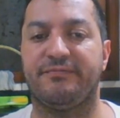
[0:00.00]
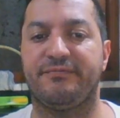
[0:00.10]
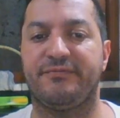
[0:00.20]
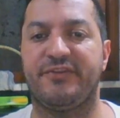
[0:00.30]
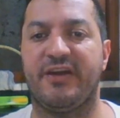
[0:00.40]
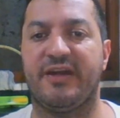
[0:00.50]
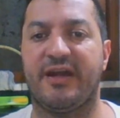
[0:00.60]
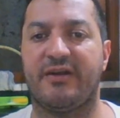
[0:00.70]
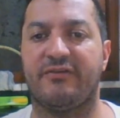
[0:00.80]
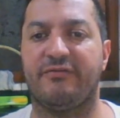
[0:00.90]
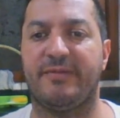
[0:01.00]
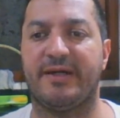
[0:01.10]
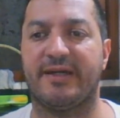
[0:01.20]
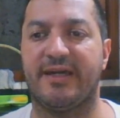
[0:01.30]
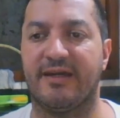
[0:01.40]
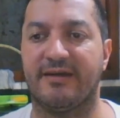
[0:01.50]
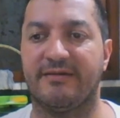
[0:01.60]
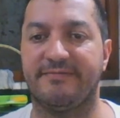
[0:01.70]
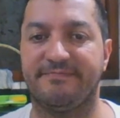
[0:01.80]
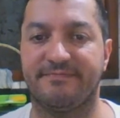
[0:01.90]
take care of my king.
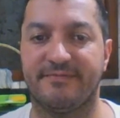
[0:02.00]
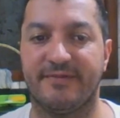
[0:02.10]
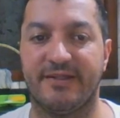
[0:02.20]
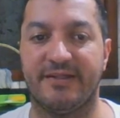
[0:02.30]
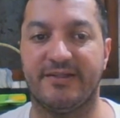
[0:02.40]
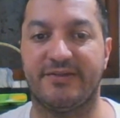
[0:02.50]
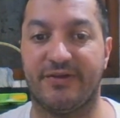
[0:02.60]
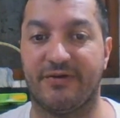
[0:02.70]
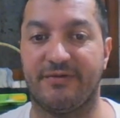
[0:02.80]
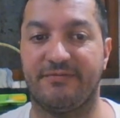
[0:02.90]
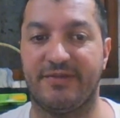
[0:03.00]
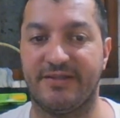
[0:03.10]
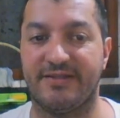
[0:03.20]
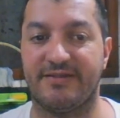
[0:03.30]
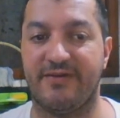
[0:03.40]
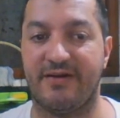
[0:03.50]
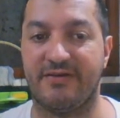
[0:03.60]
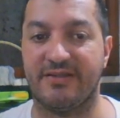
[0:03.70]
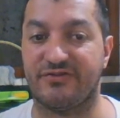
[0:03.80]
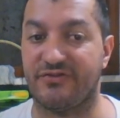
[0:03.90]
So this is very
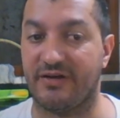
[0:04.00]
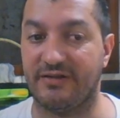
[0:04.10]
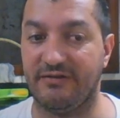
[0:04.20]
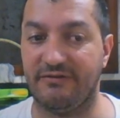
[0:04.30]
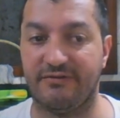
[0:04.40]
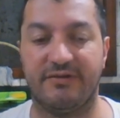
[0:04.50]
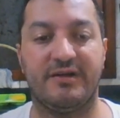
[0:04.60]
instructive.